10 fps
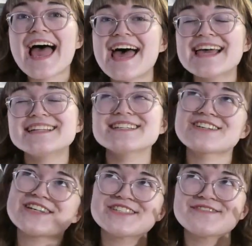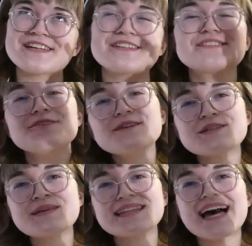and cross your fingers,
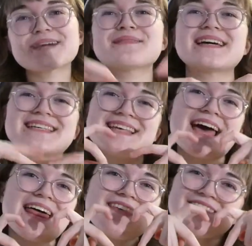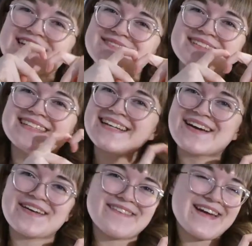wish me luck, because the first one didn't
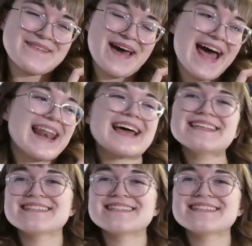go very well.